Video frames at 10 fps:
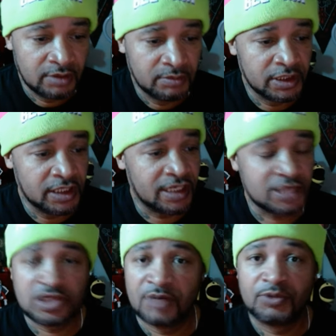But yeah, let's
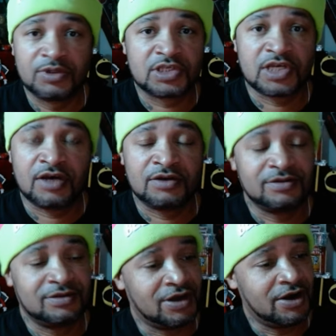jump on this, y'all.
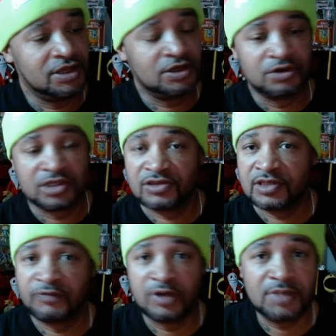I already know this
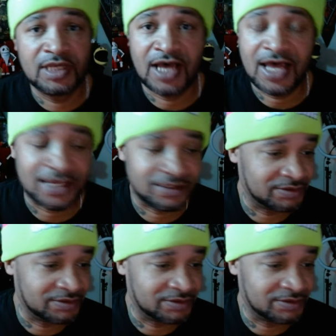shit finna be hot.